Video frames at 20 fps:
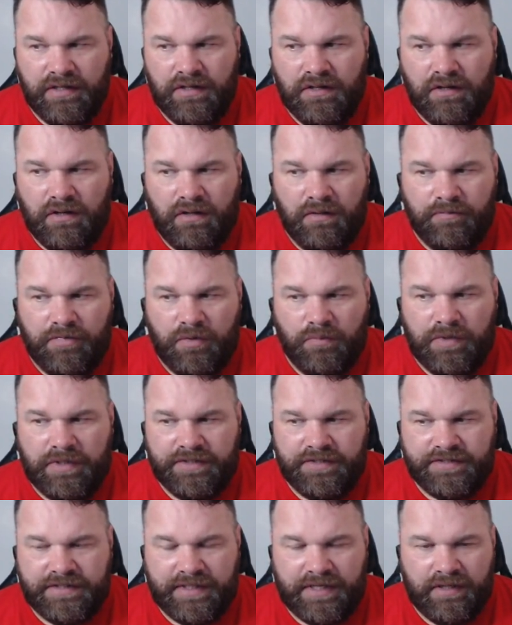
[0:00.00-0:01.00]
all being well,
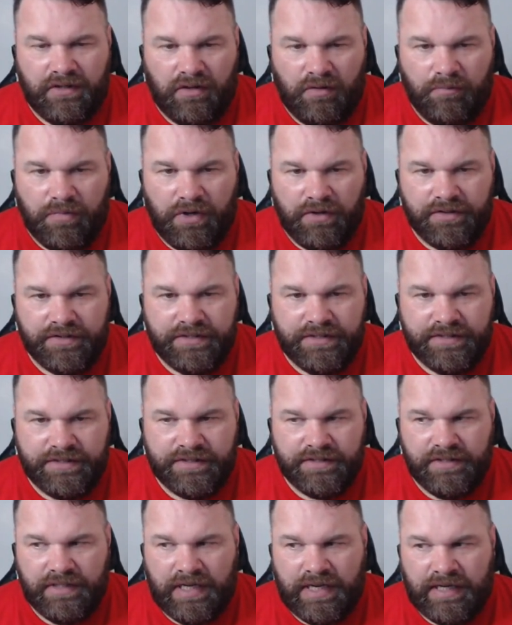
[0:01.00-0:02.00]
it's ticking all
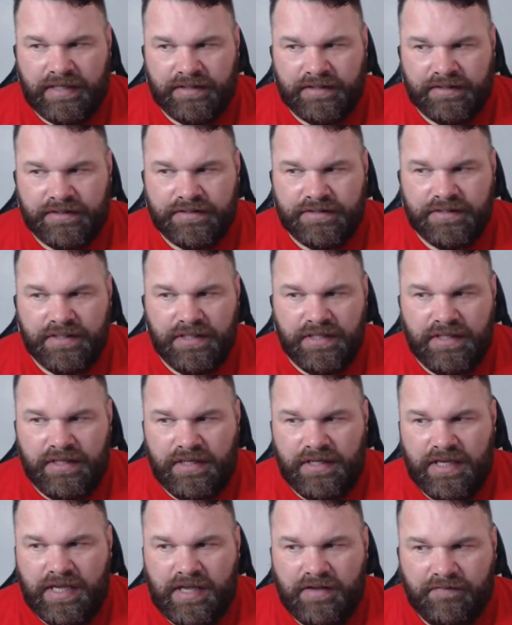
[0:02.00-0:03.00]
boxes. And
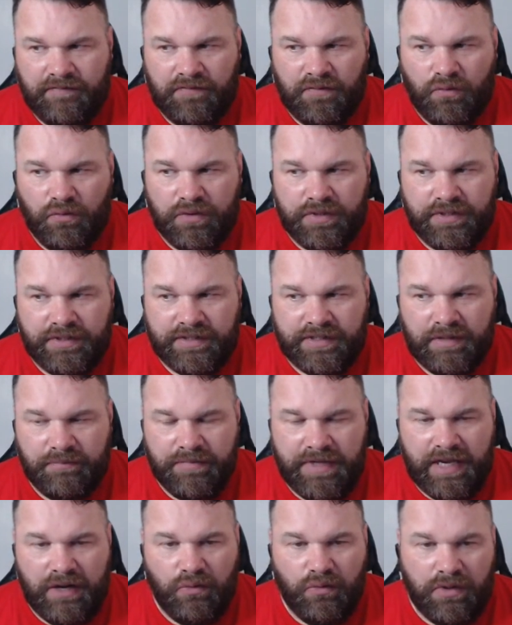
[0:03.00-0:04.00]
if Luca can
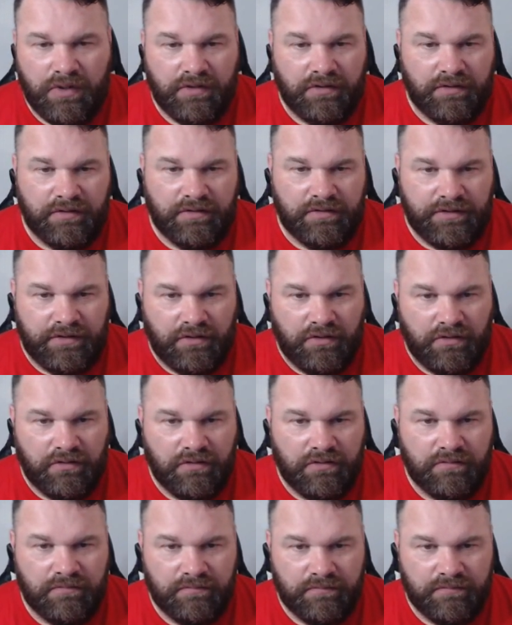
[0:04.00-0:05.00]
be out, you
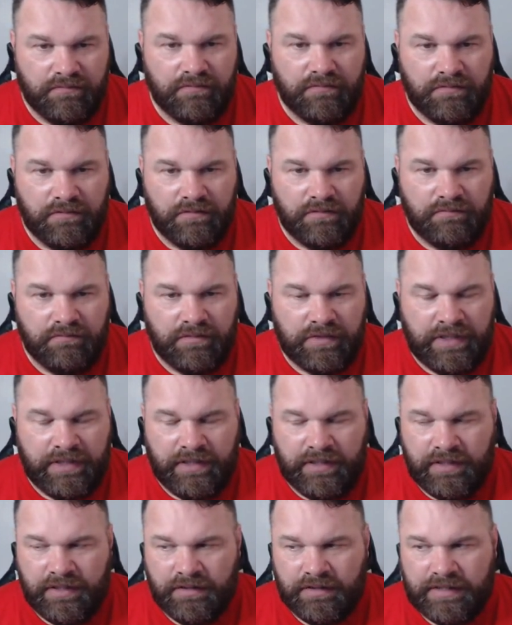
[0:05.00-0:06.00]
know,
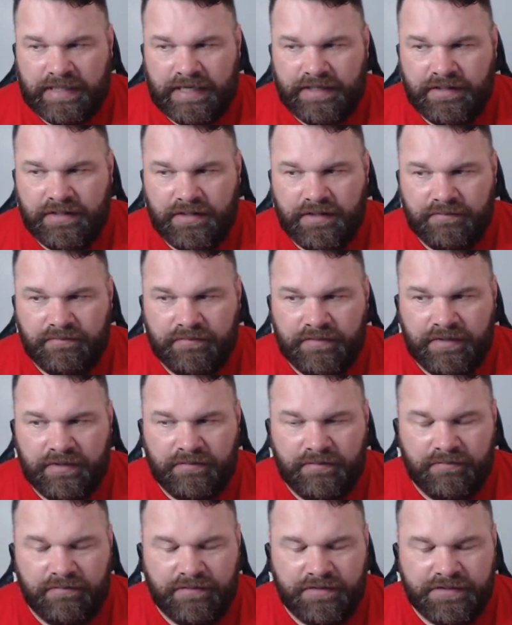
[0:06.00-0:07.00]
kind of
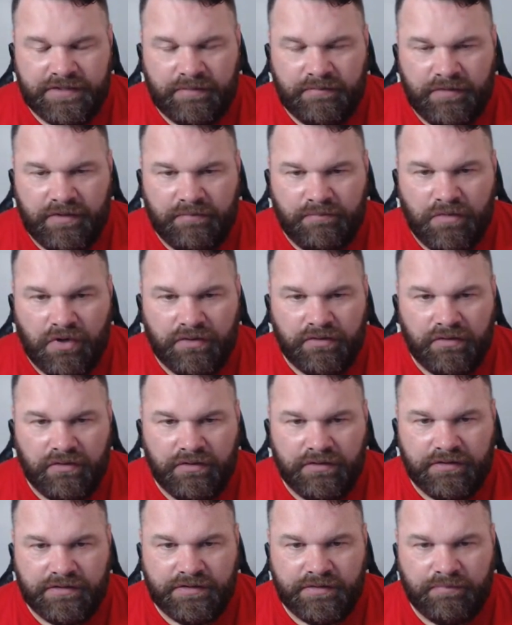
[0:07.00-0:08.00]
a similar model
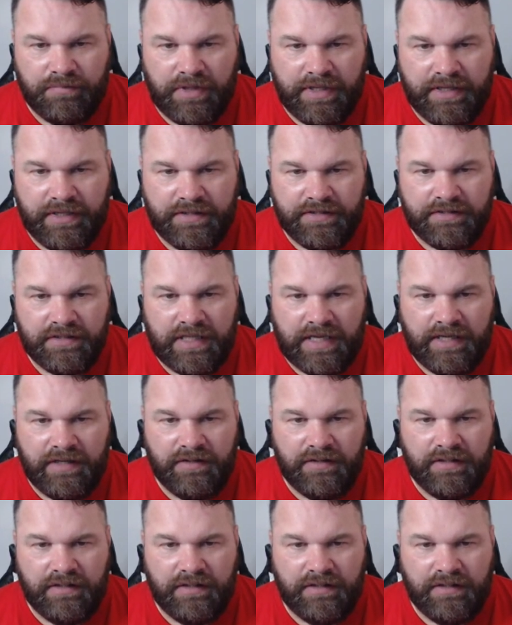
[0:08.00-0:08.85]
as a player is like